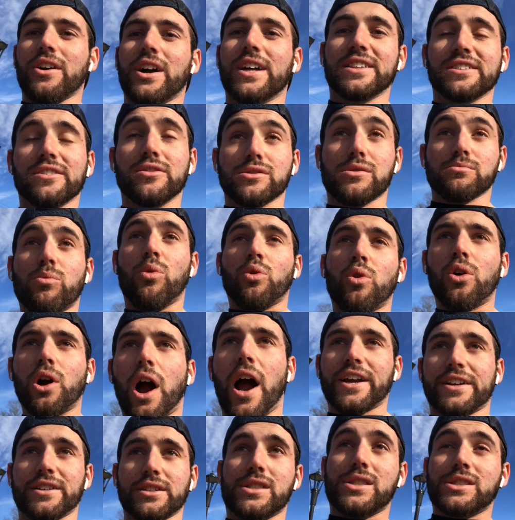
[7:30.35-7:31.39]
Like there's more,
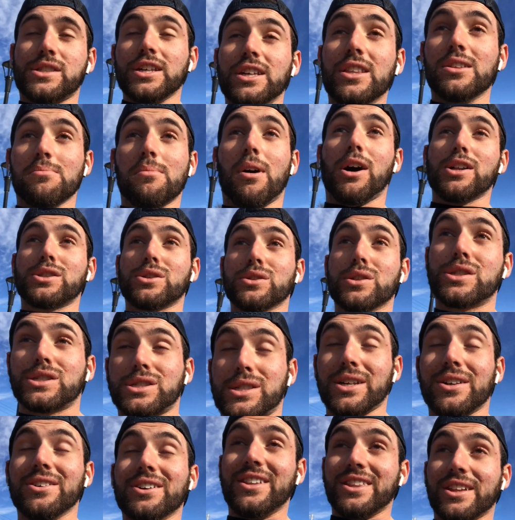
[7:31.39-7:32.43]
I could see the muscles
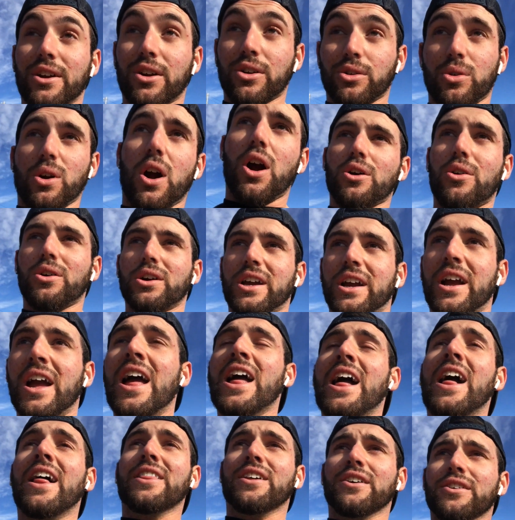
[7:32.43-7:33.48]
still in there growing.
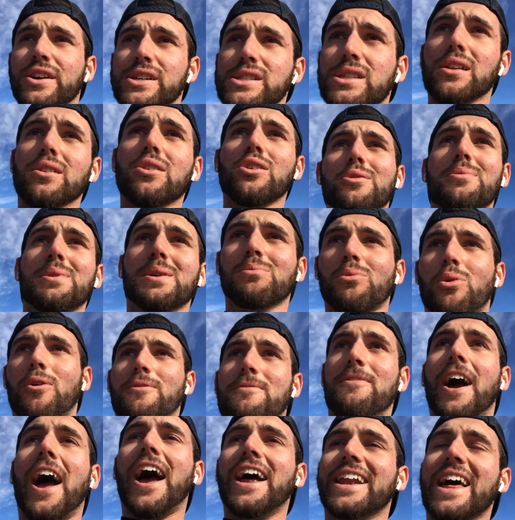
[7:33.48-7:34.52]
There is a little bit
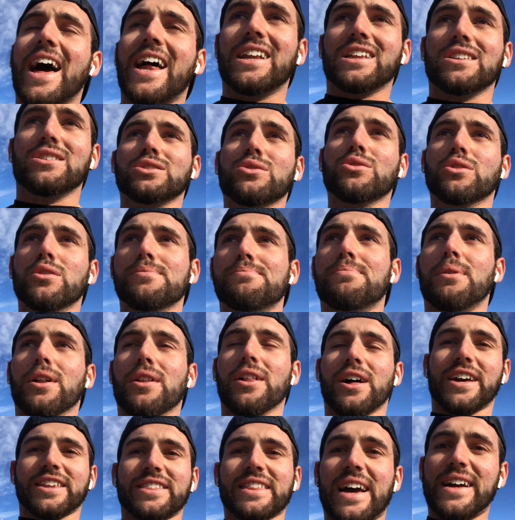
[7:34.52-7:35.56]
more fat added to it, but
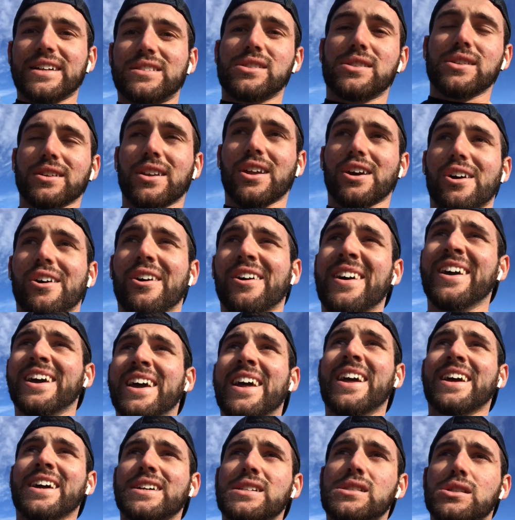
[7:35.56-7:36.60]
like that's, you know,
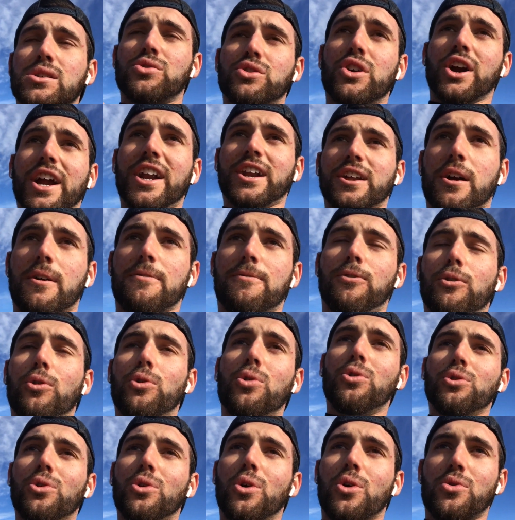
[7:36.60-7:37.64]
it's creating a
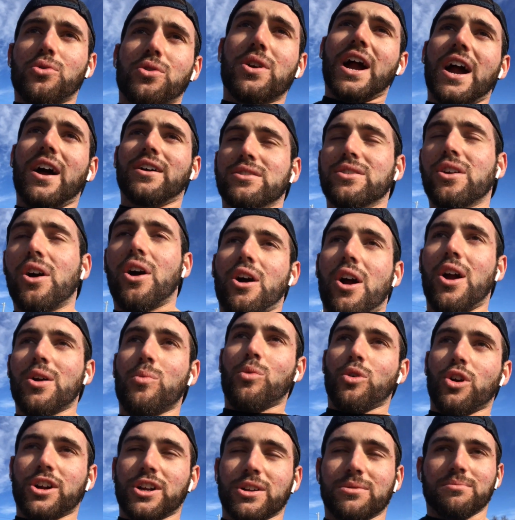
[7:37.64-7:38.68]
full round
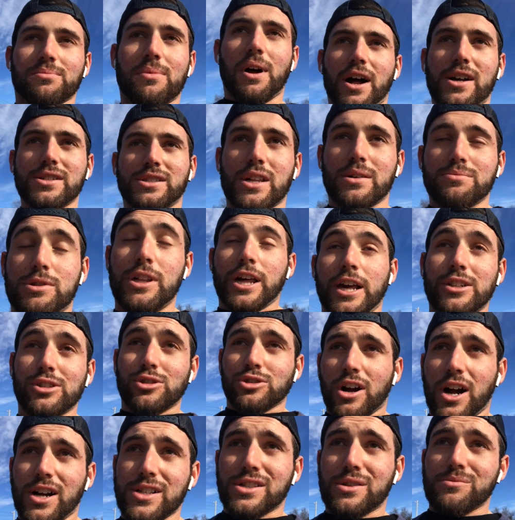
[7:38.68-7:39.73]
arm working biceps and
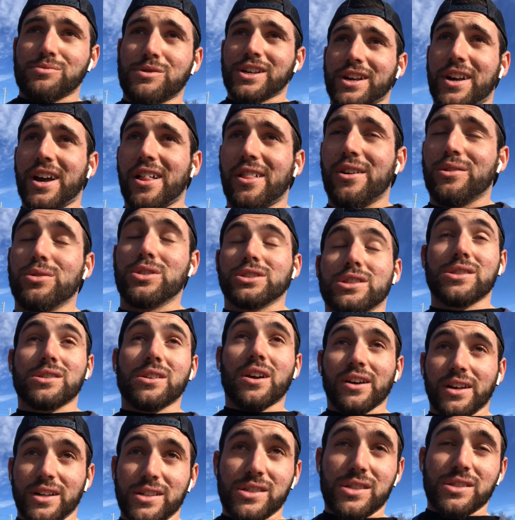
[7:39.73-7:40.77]
triceps together, which is
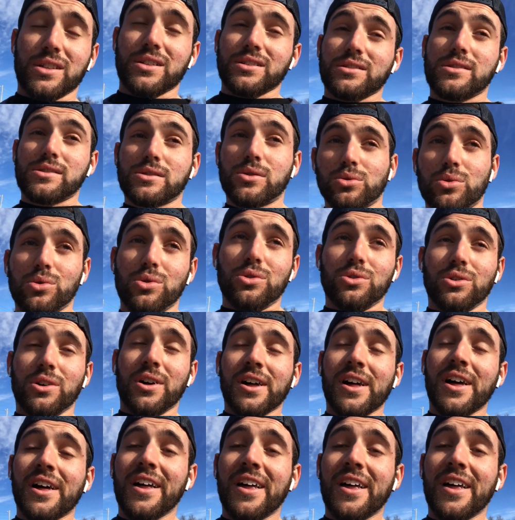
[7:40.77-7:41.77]
nice. It's cool.